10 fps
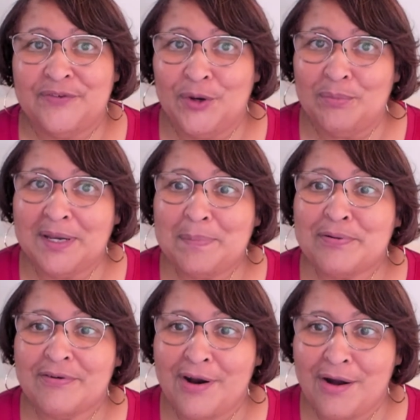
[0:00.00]
Filmic
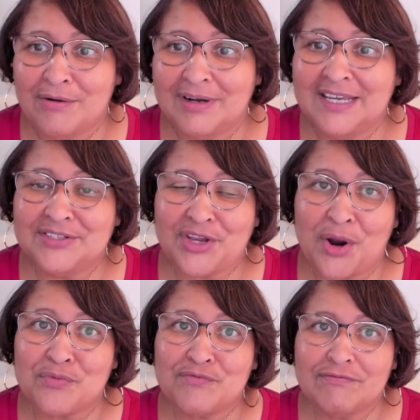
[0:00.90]
Pro is
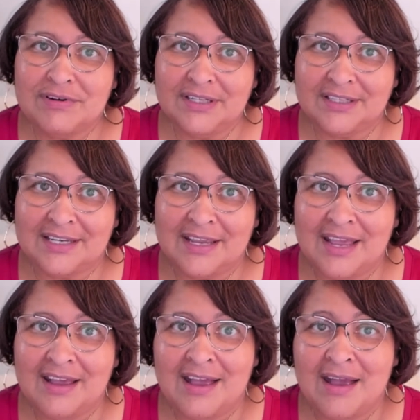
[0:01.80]
a really
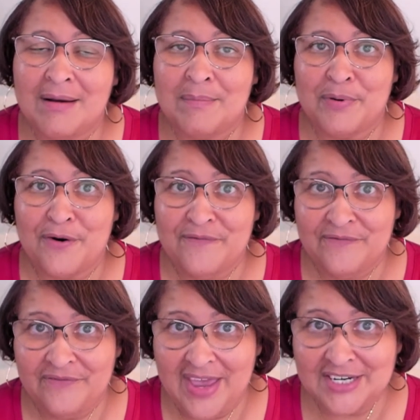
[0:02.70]

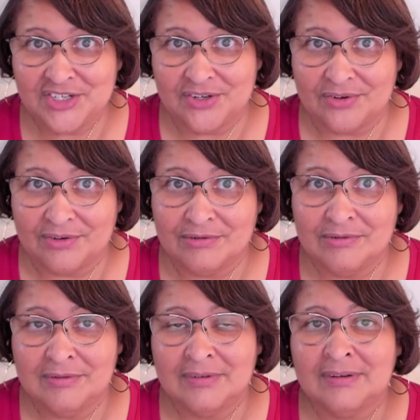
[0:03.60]

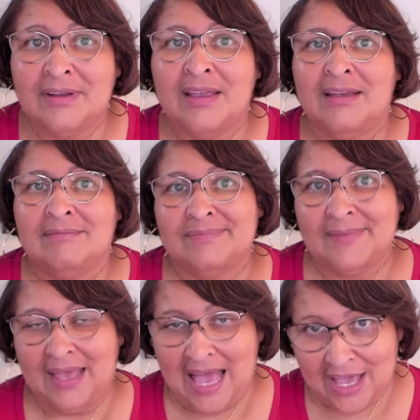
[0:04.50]
professional
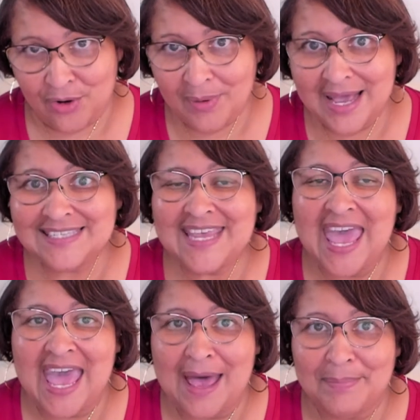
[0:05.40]
iOS
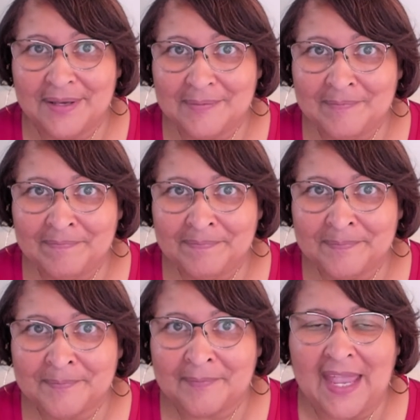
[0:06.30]
app.
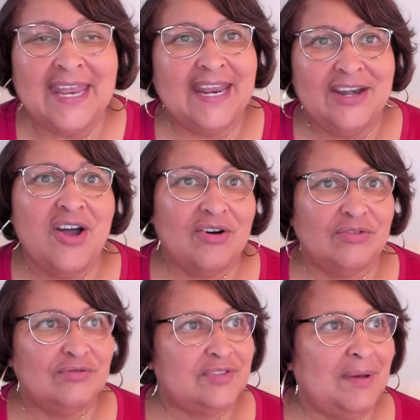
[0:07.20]
And I know
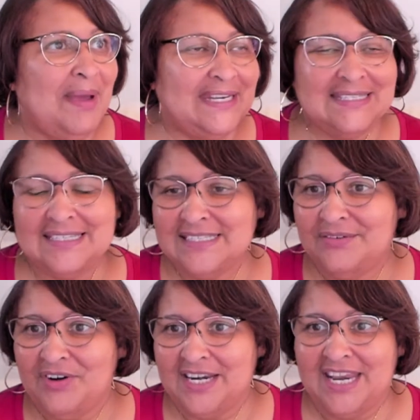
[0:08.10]
somebody's
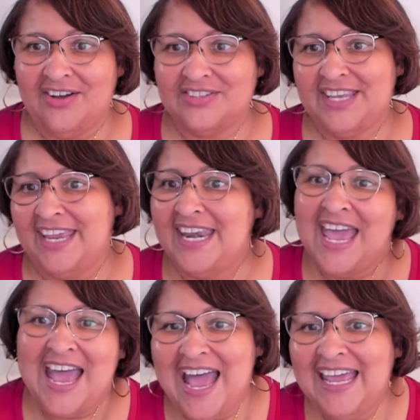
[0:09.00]
listening right now saying,
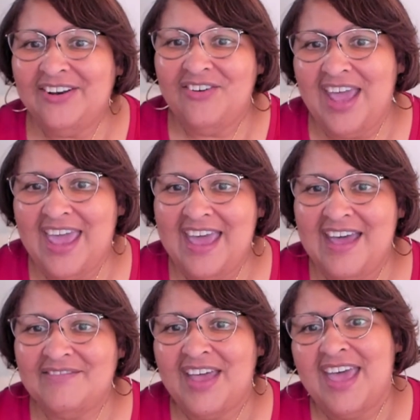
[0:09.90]
I don't
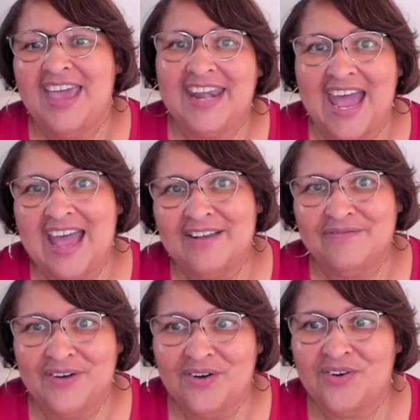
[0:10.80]
have an
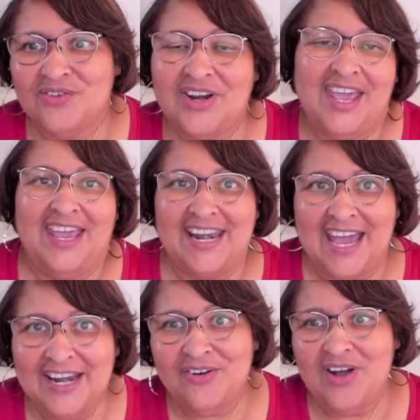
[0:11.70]
iPhone and
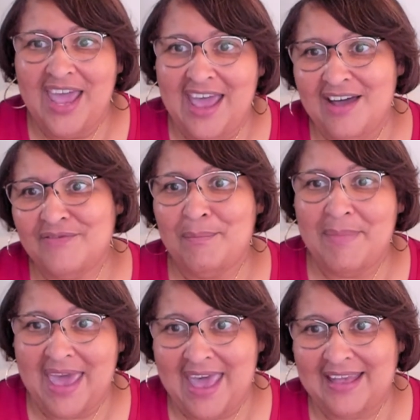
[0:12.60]
I don't have a
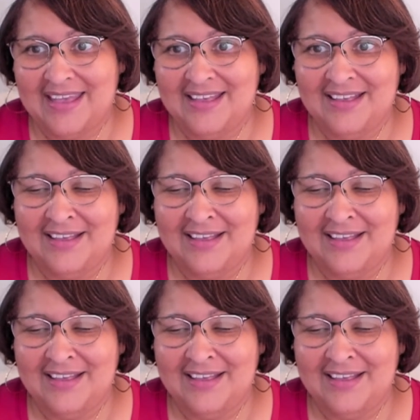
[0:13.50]
Mac.